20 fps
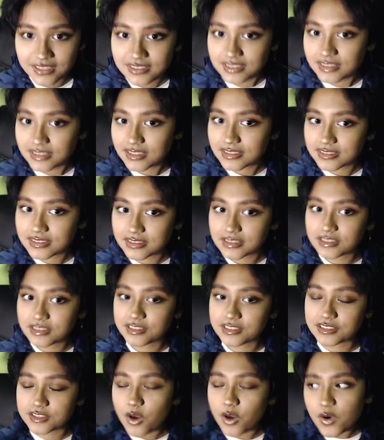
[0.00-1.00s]
Let's let's
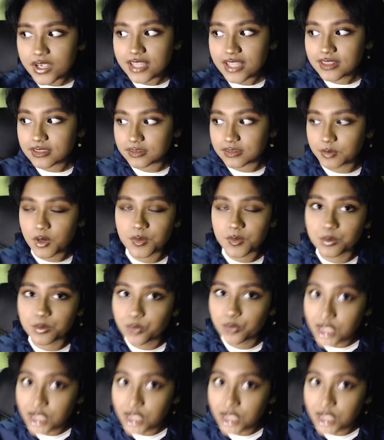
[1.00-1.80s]
soak in this moment.